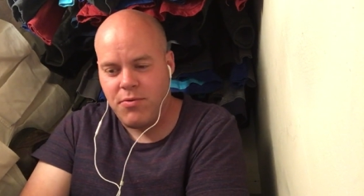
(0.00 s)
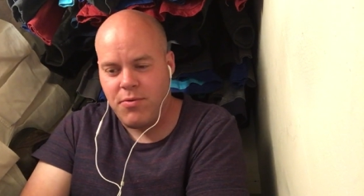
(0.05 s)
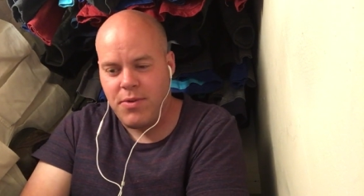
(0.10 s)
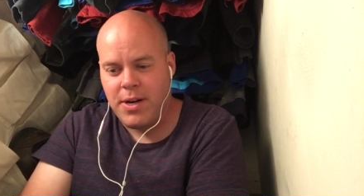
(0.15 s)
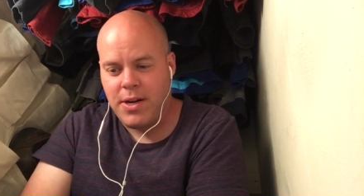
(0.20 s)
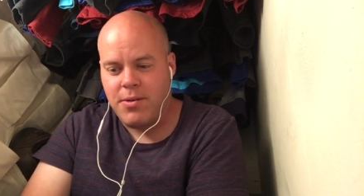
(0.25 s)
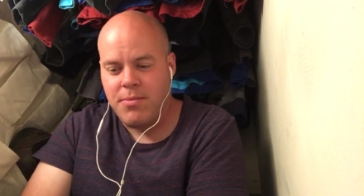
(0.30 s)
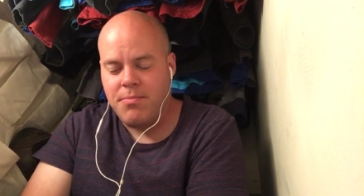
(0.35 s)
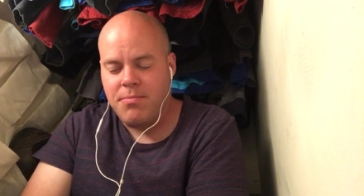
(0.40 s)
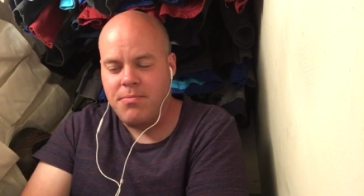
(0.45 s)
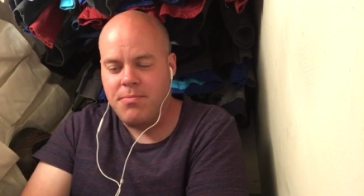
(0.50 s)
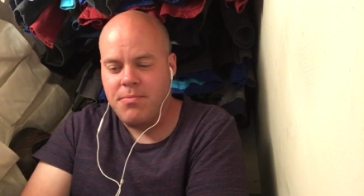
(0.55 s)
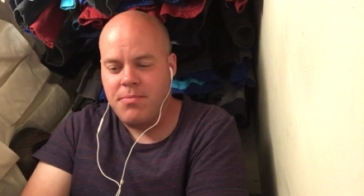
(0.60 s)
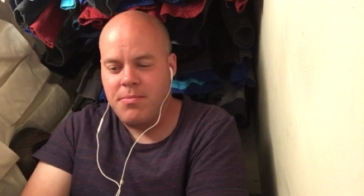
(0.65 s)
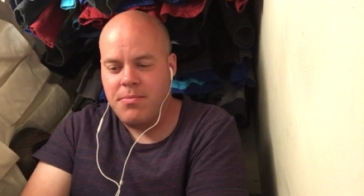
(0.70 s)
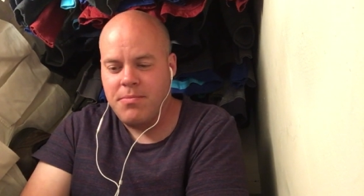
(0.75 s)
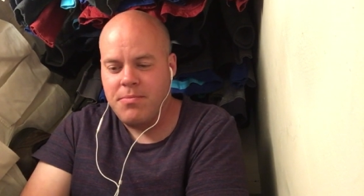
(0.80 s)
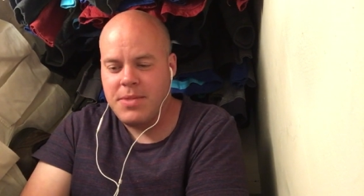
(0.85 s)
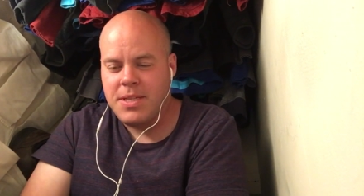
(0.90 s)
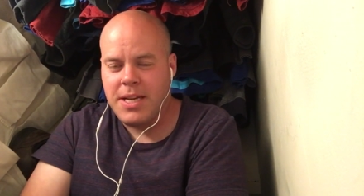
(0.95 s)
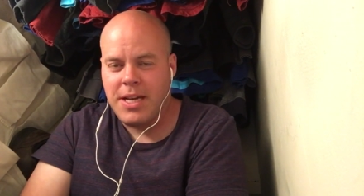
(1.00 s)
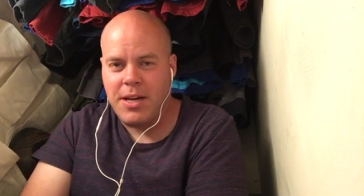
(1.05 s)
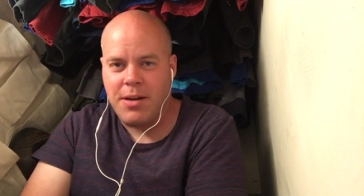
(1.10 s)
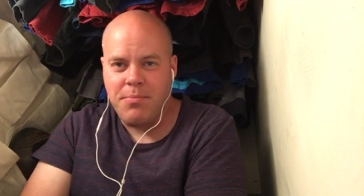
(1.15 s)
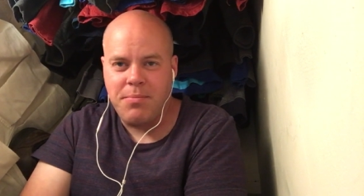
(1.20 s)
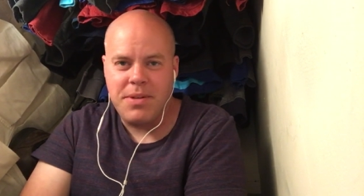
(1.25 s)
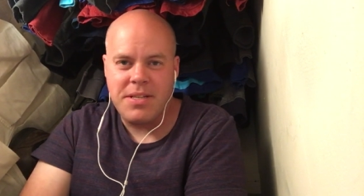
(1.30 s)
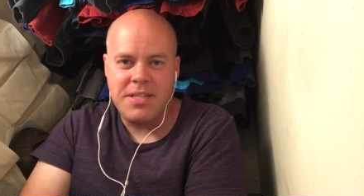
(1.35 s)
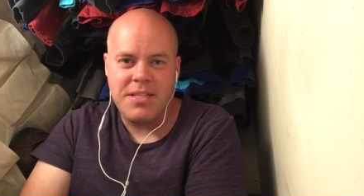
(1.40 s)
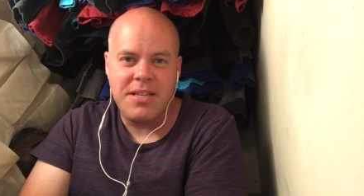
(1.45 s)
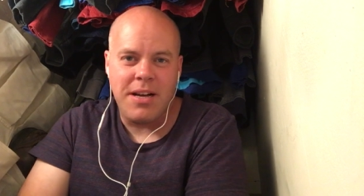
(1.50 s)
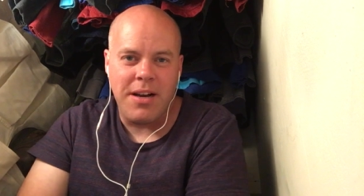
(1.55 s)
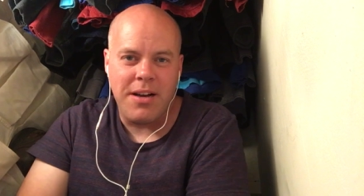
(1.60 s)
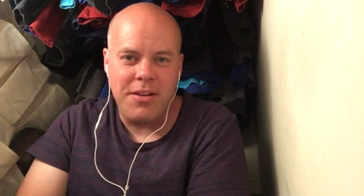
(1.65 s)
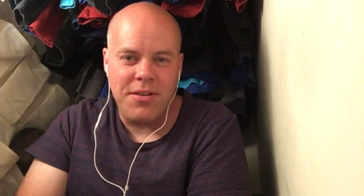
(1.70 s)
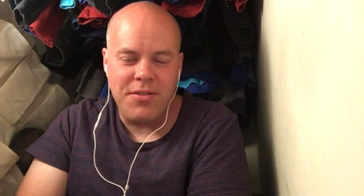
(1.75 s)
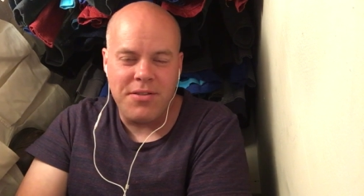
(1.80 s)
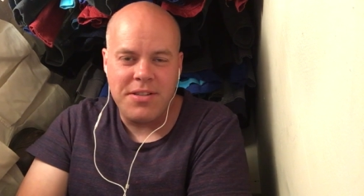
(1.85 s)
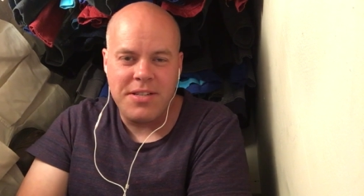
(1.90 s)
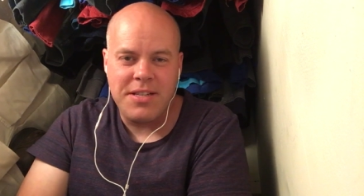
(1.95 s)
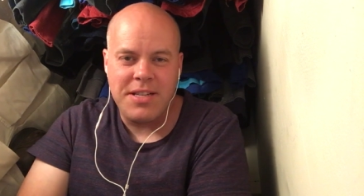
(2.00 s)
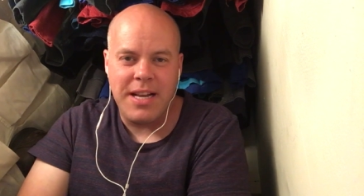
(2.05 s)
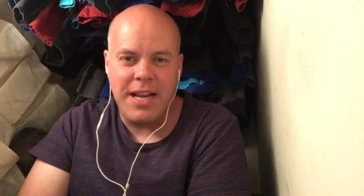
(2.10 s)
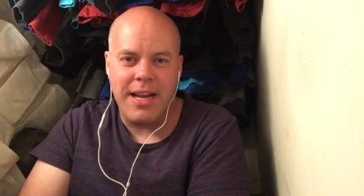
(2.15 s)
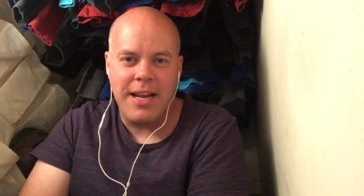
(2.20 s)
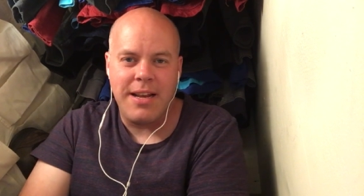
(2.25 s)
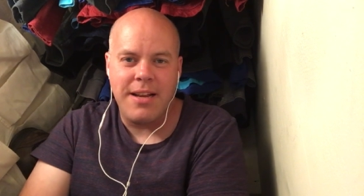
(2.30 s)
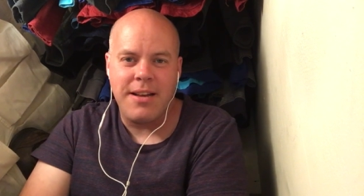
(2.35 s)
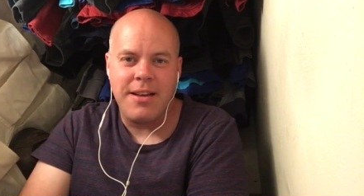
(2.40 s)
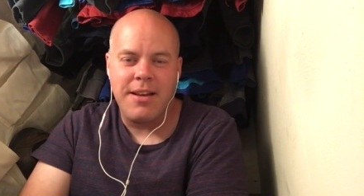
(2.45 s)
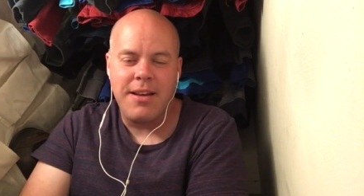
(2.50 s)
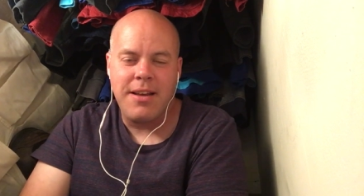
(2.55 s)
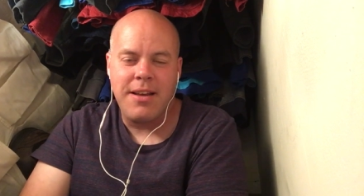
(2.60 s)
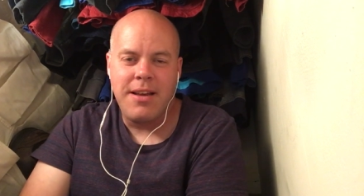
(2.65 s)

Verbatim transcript: realm to help us to understand